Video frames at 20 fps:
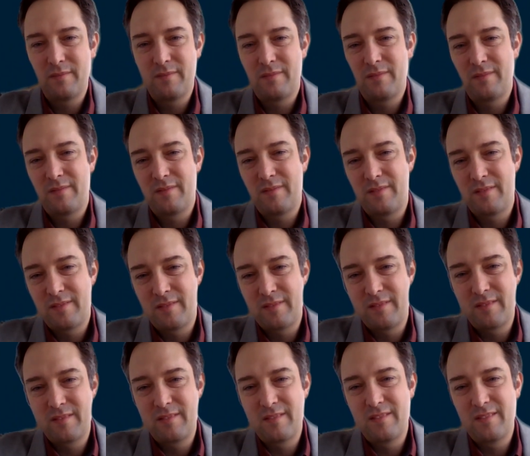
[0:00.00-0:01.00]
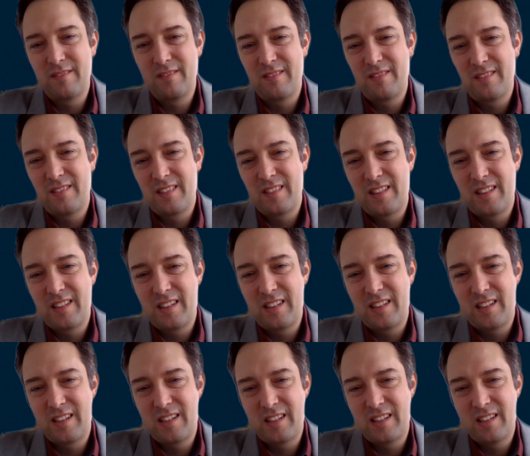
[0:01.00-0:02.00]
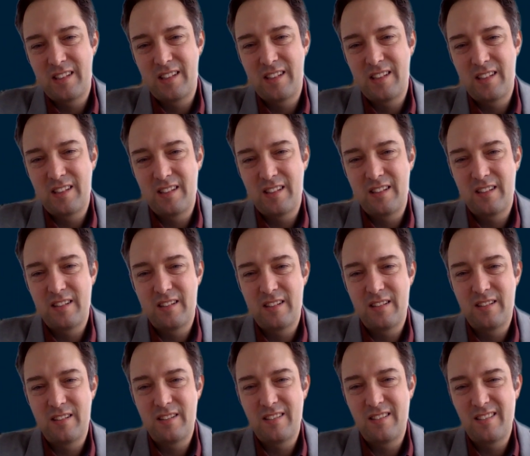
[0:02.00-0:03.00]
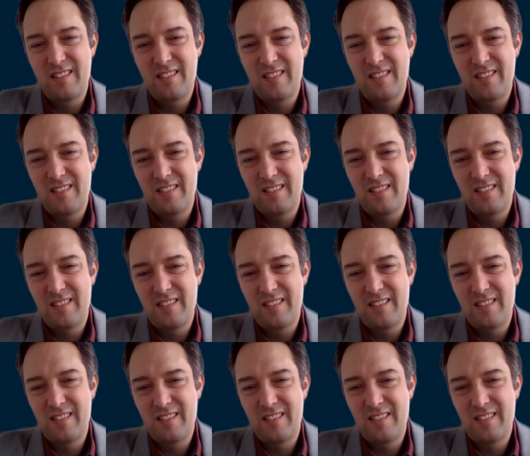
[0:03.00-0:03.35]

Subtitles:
Okay. So I think I understand.